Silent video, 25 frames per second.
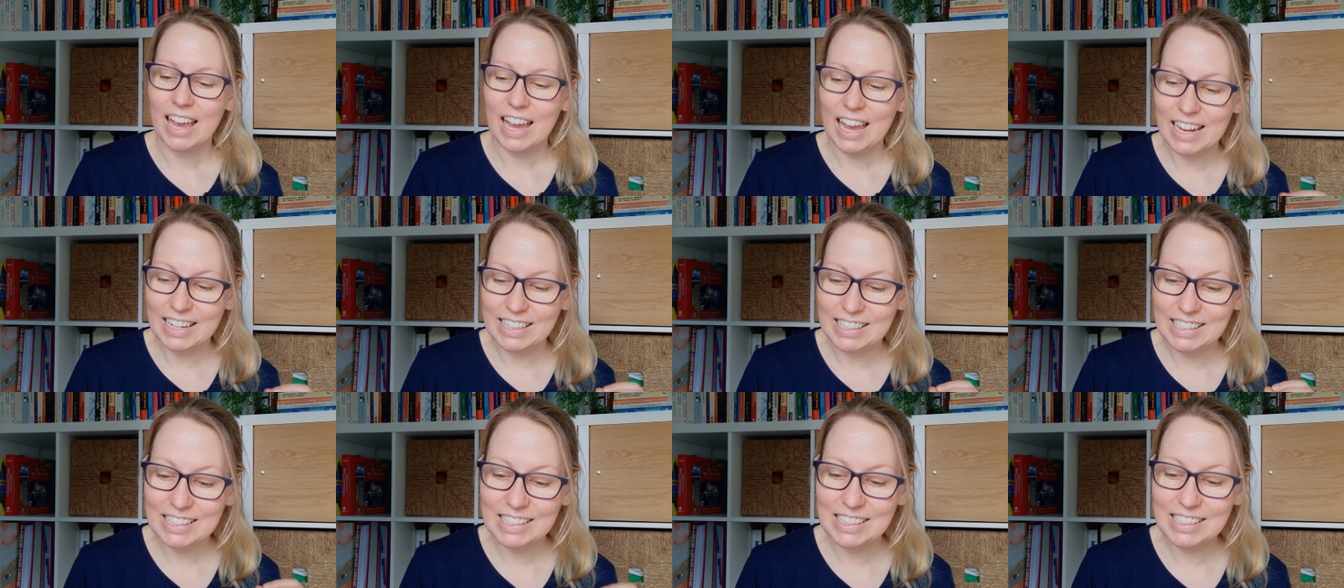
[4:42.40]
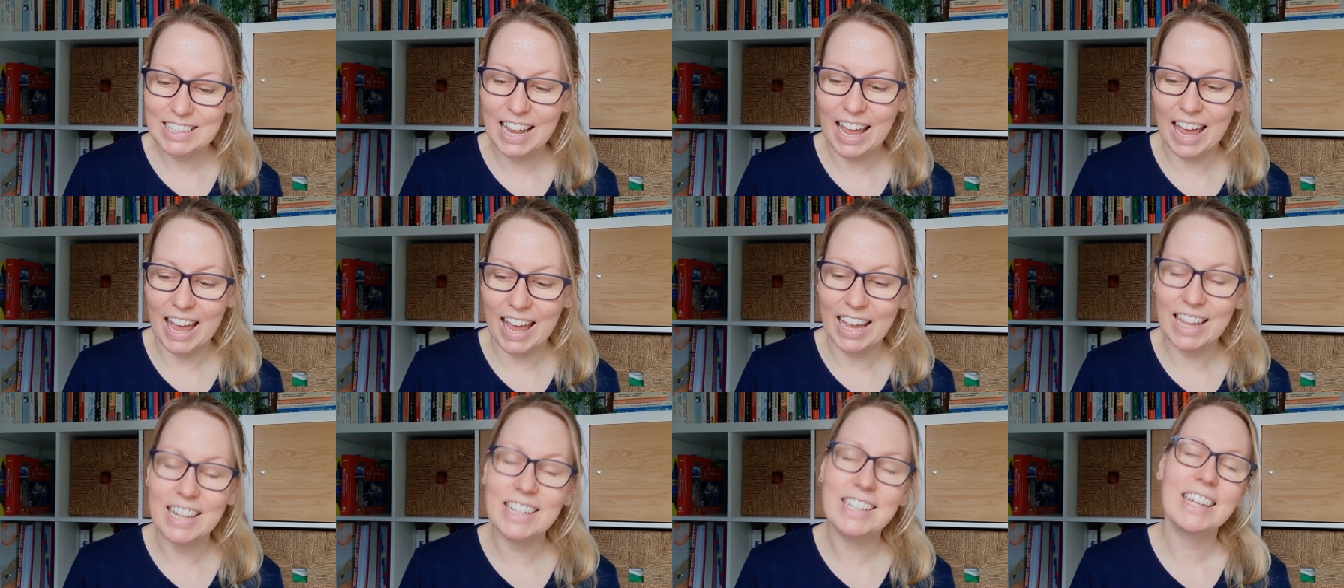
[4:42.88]

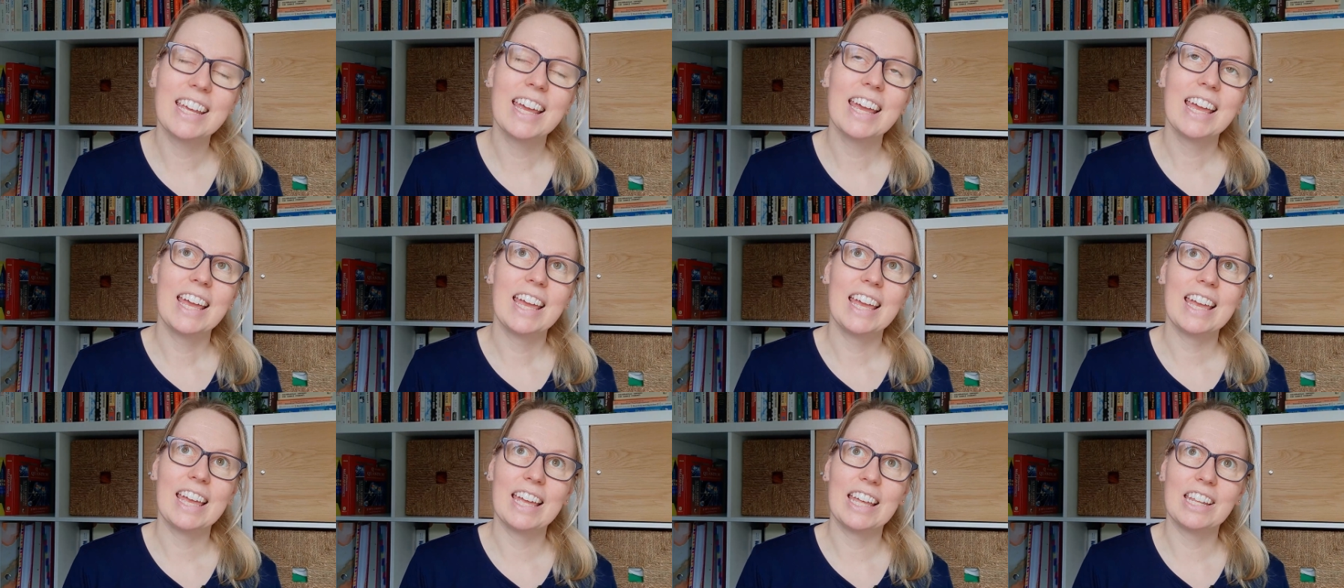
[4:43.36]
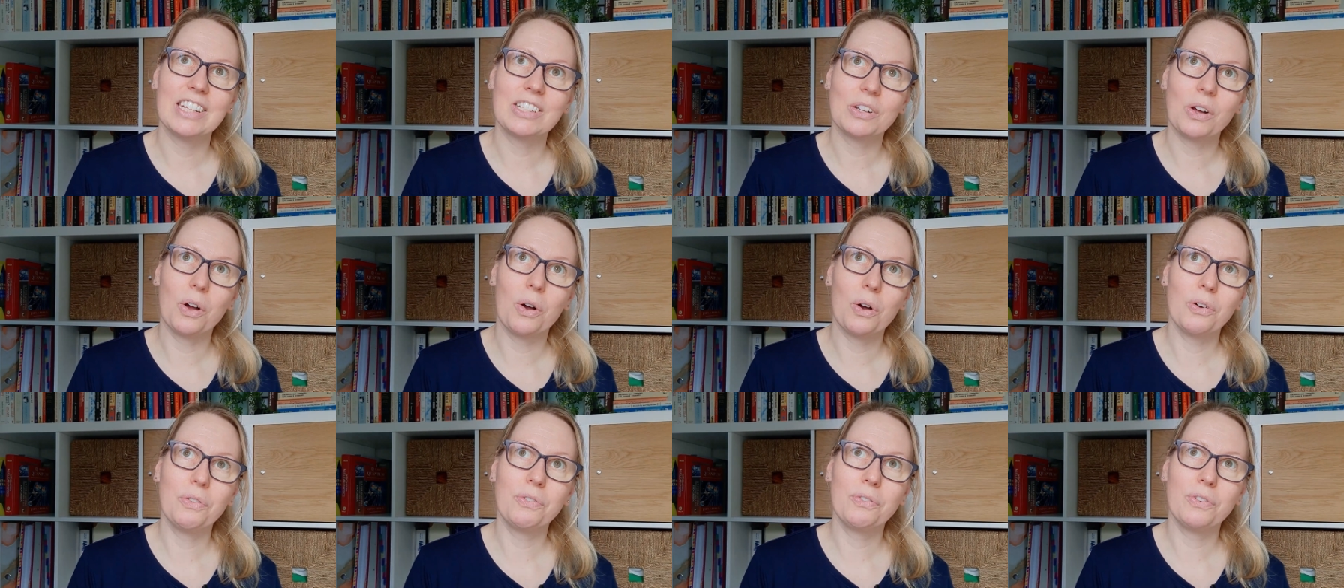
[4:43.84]
Instead, it's
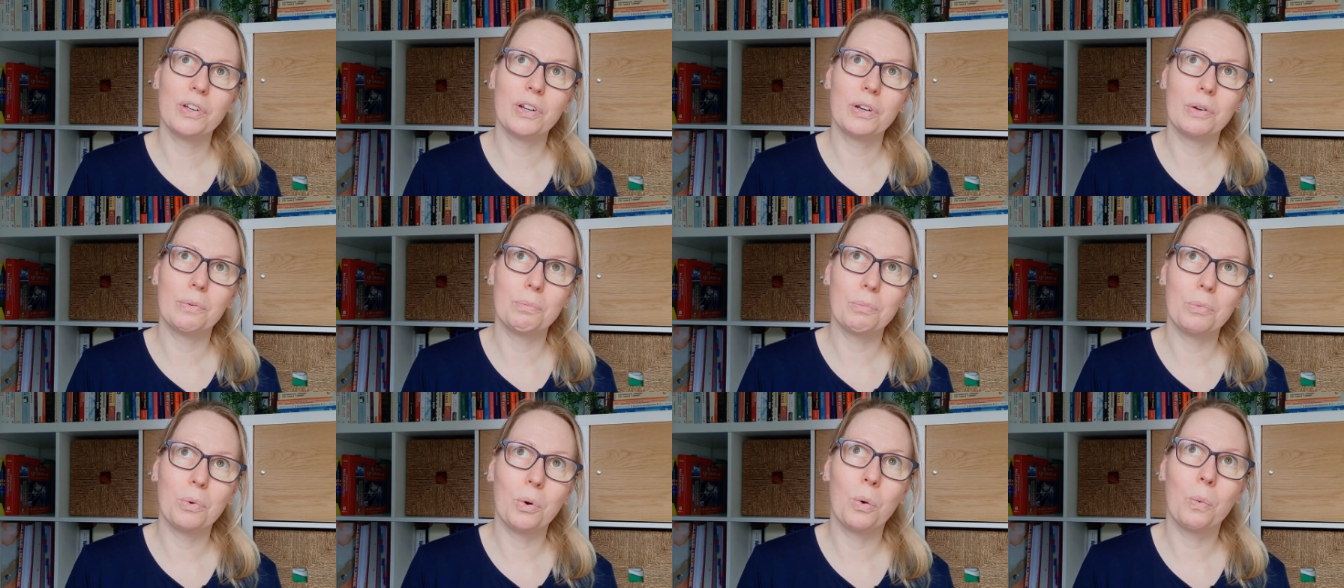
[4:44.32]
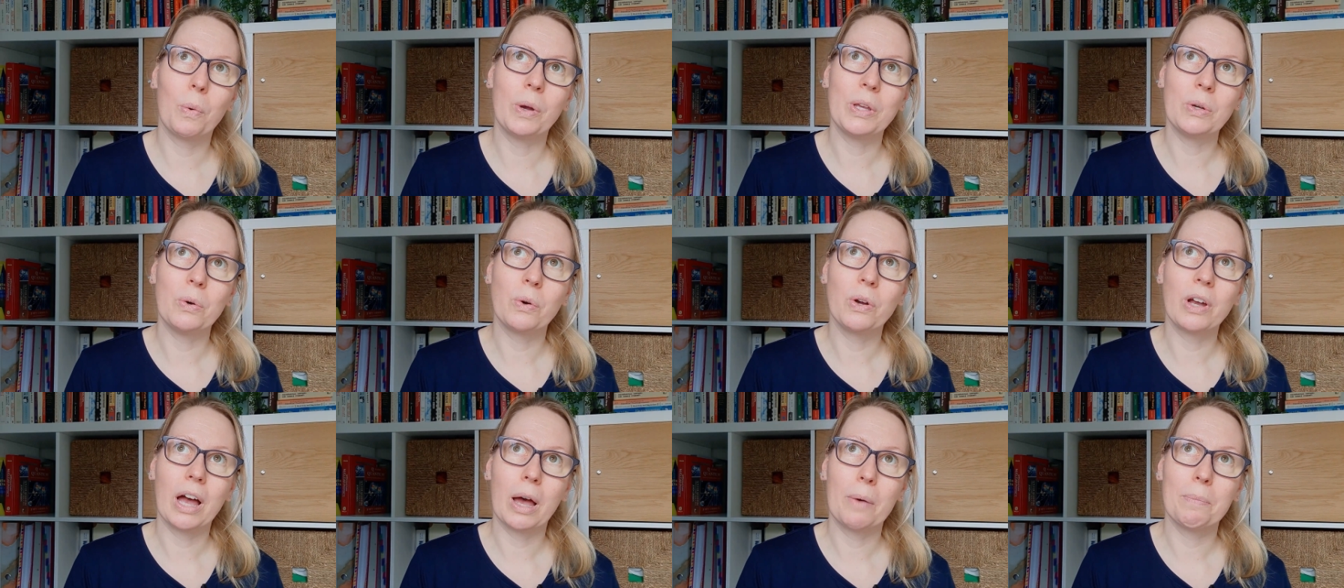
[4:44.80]
often more where
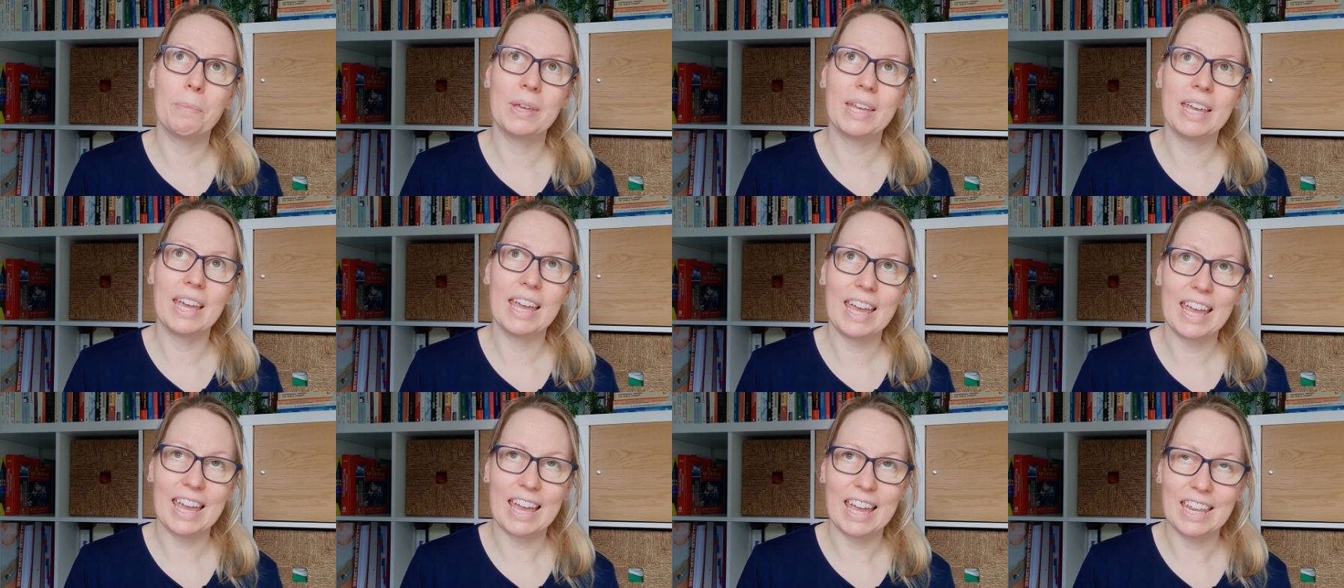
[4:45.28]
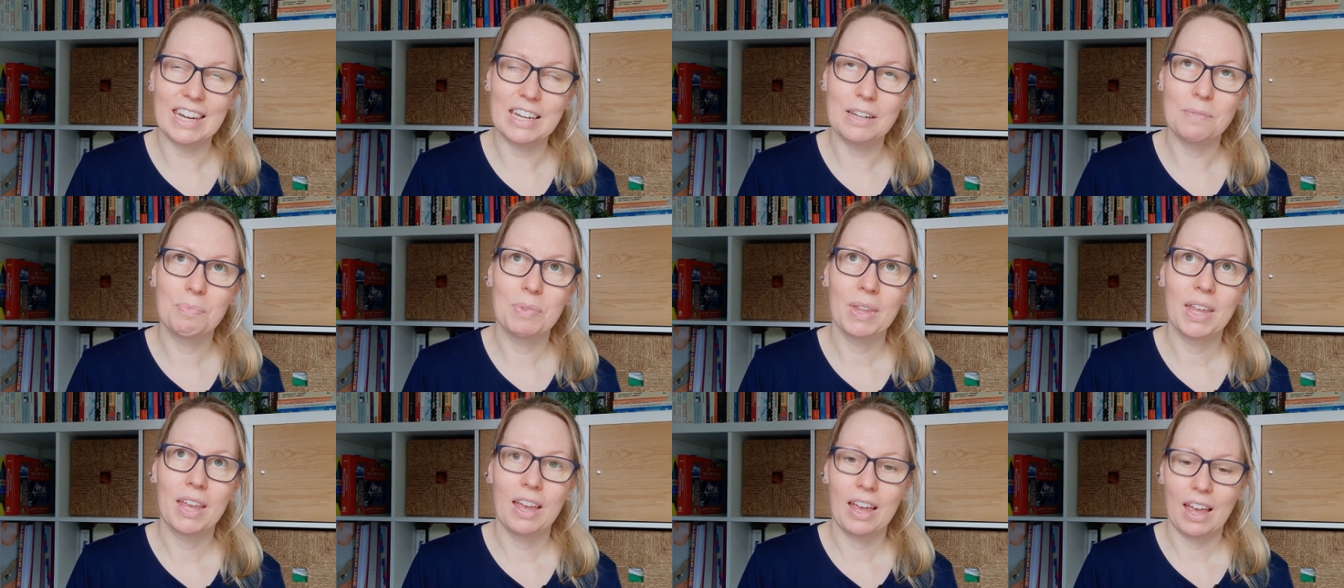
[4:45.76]
you're coming in